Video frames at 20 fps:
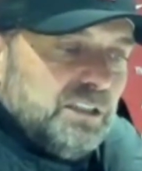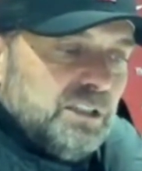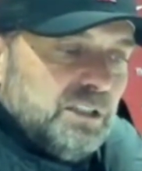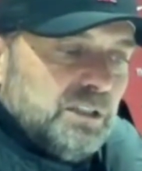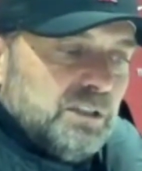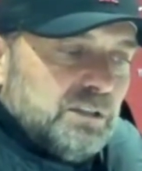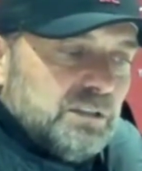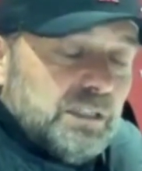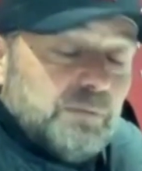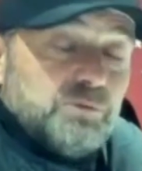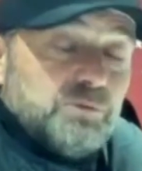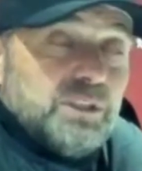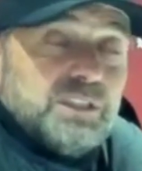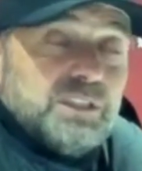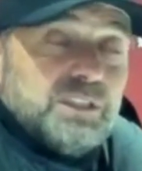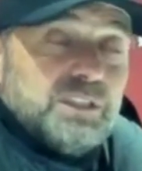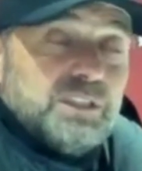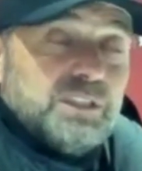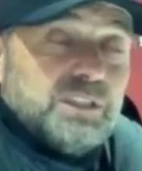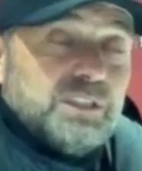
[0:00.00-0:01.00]
It's
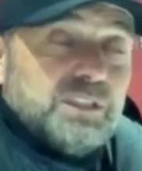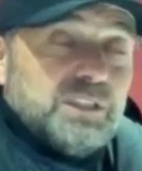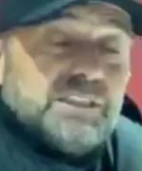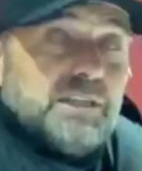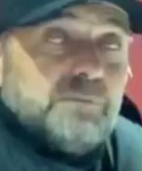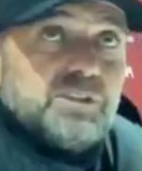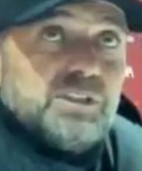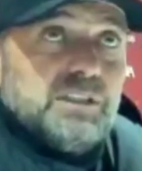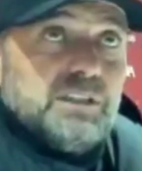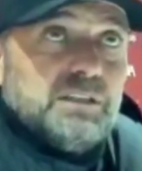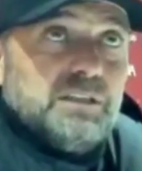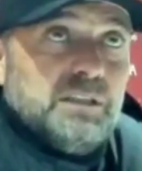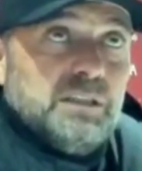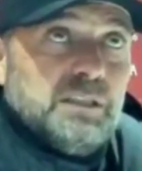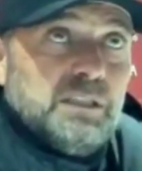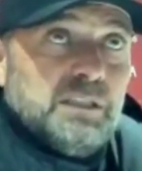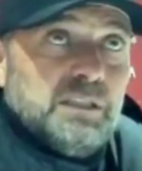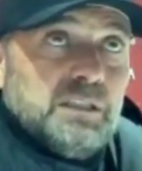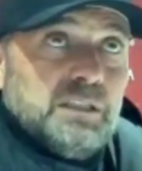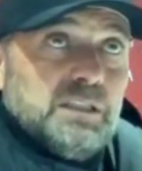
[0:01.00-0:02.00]
absolutely exceptional,
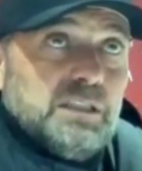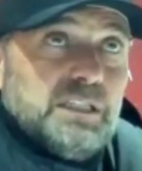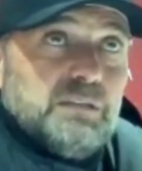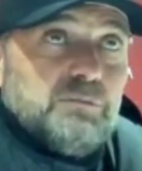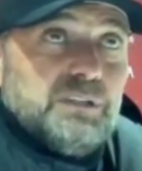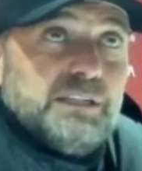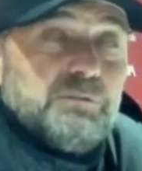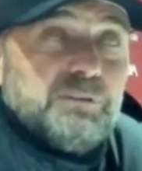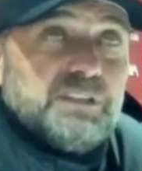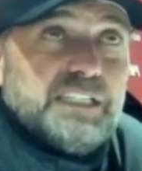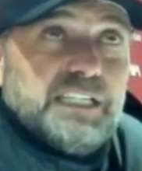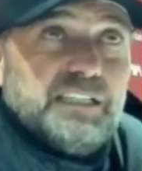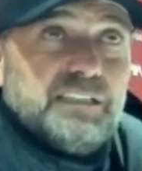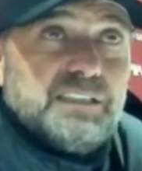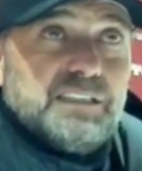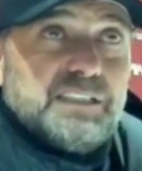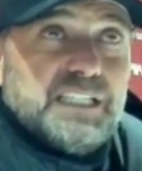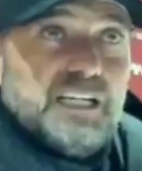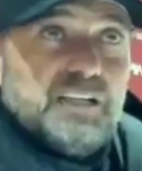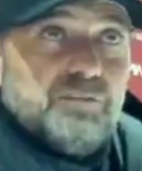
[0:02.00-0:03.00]
and we'll never
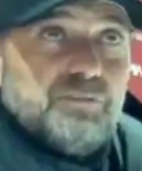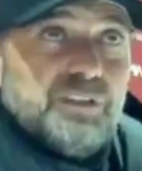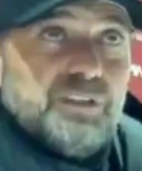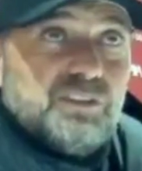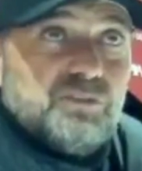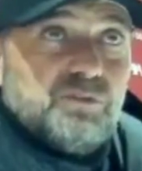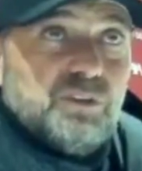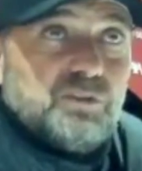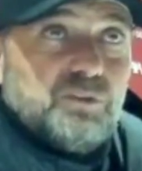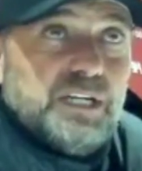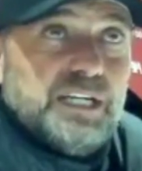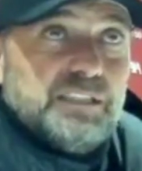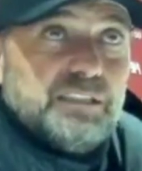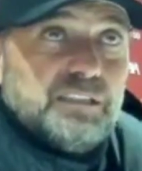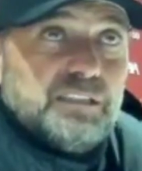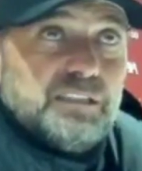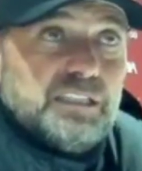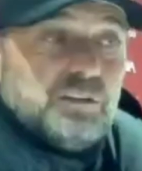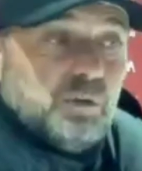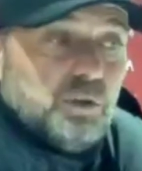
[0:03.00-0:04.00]
take these kind of things for
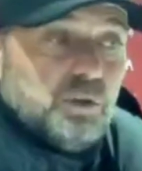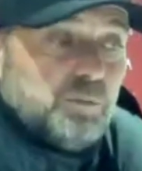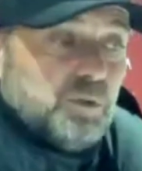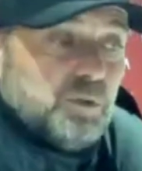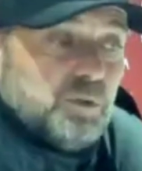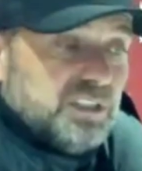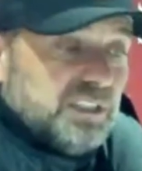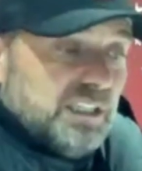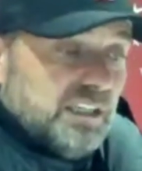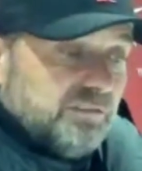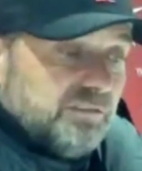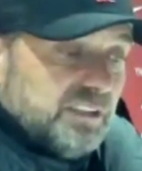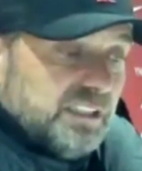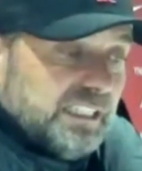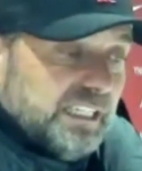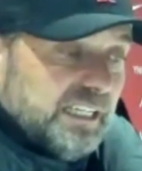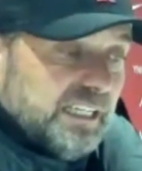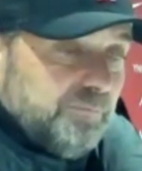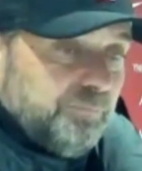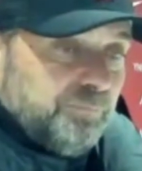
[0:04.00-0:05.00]
granted. I told the boys after
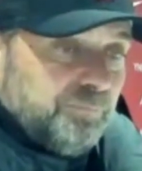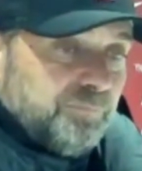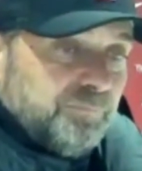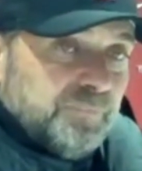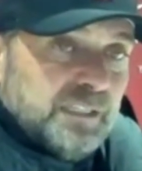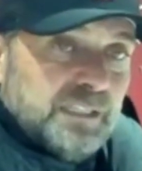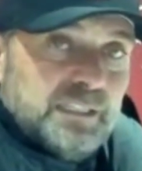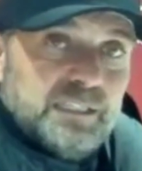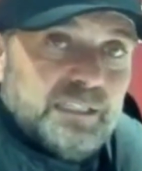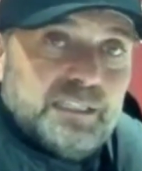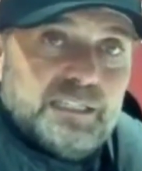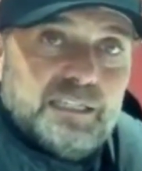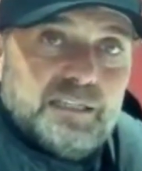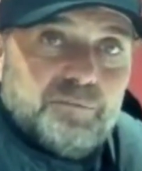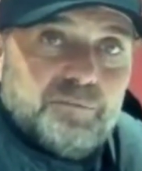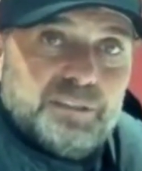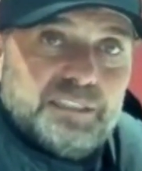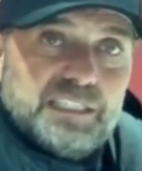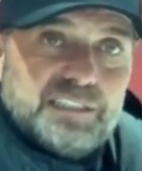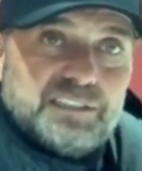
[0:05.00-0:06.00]
the game,
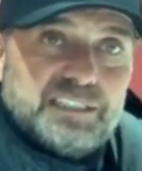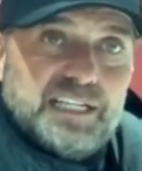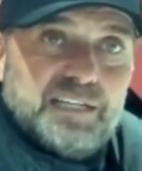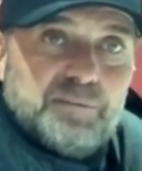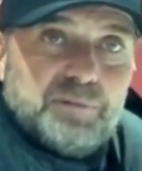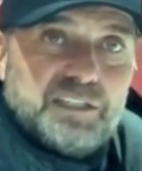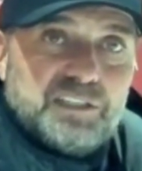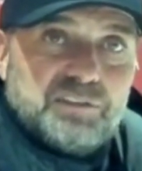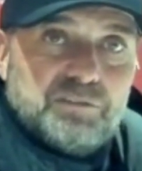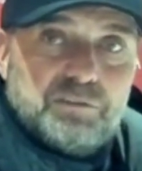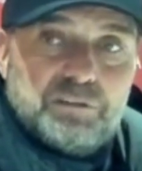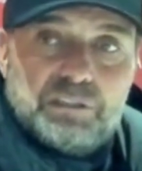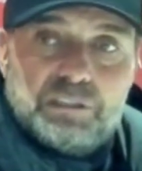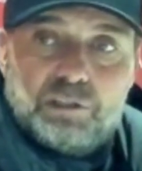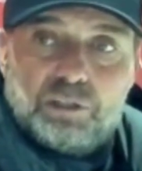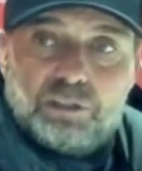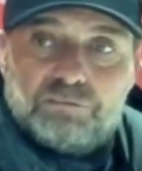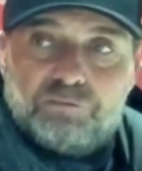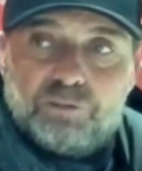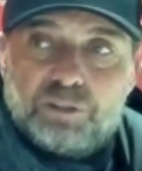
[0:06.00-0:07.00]
it doesn't help us a
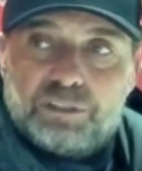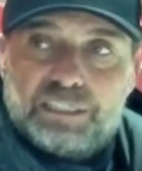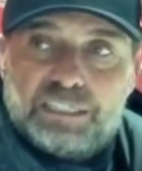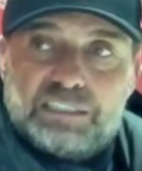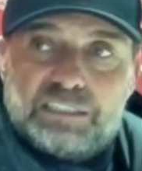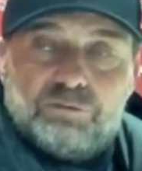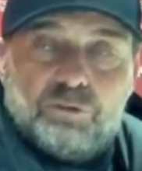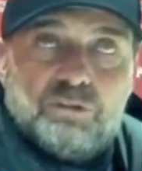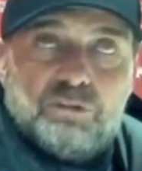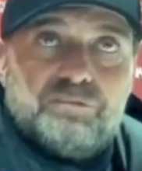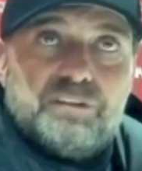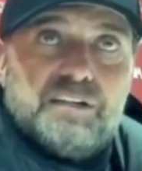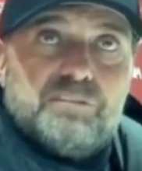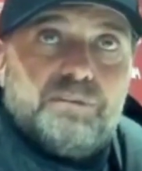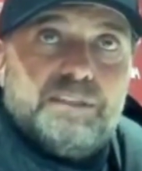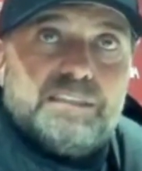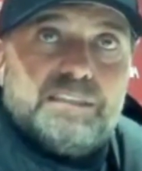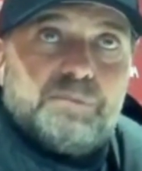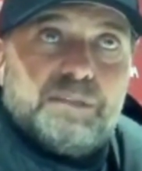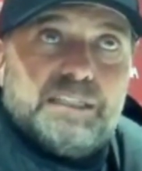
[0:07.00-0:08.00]
lot for the next 4 or 5
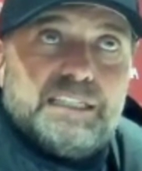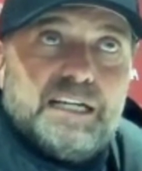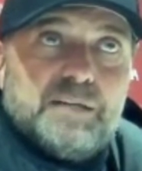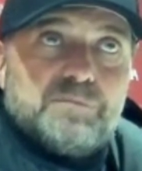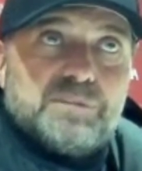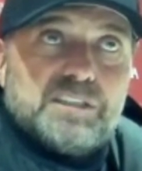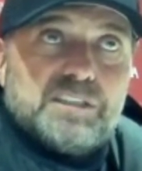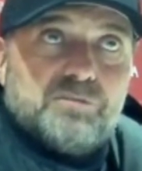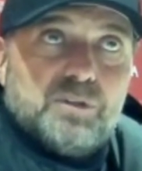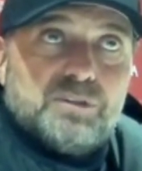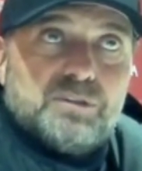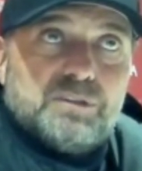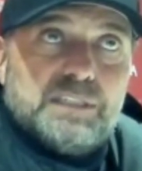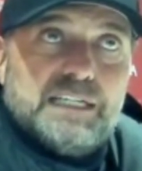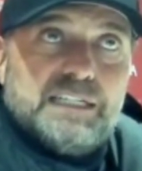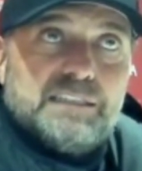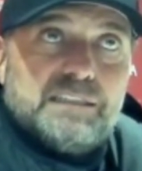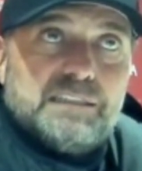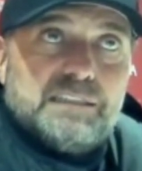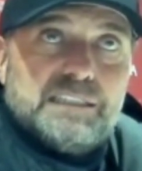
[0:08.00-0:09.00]
weeks, but it helps us for
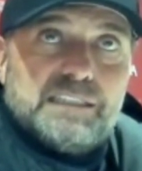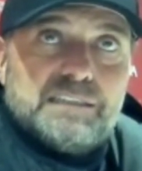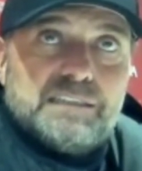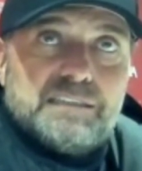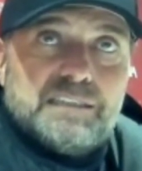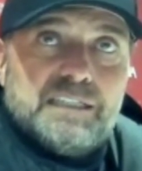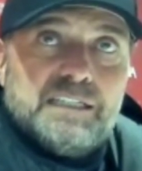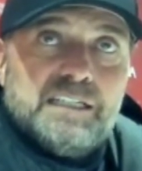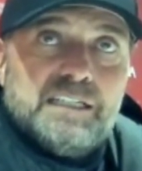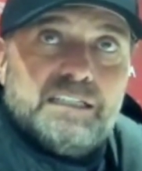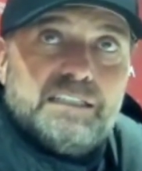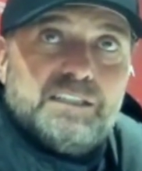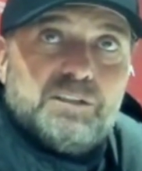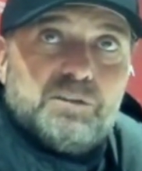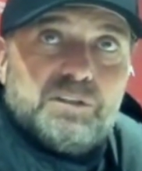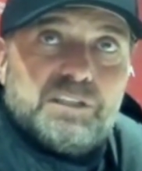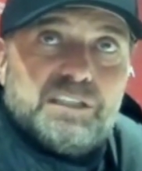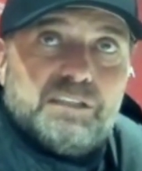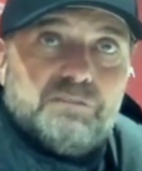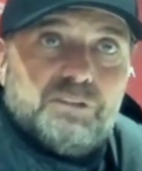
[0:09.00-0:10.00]
tonight, and that's the
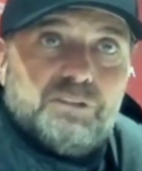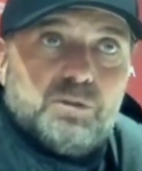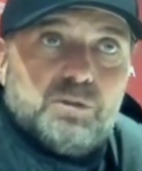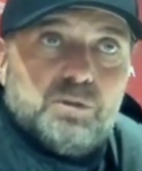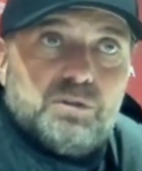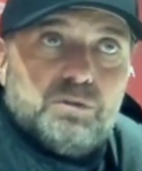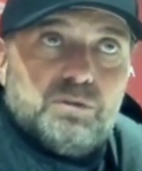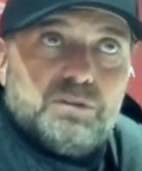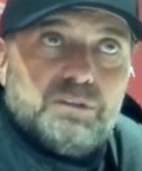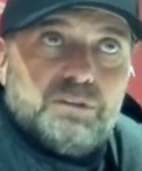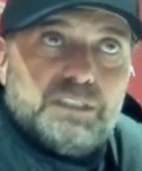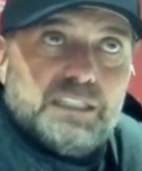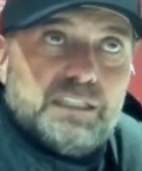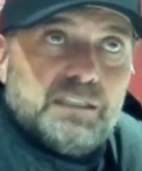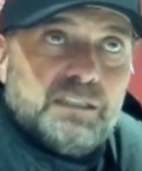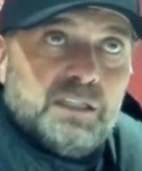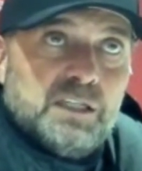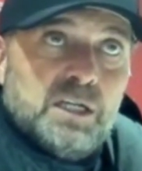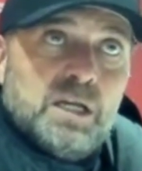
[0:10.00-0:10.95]
only thing we could do today.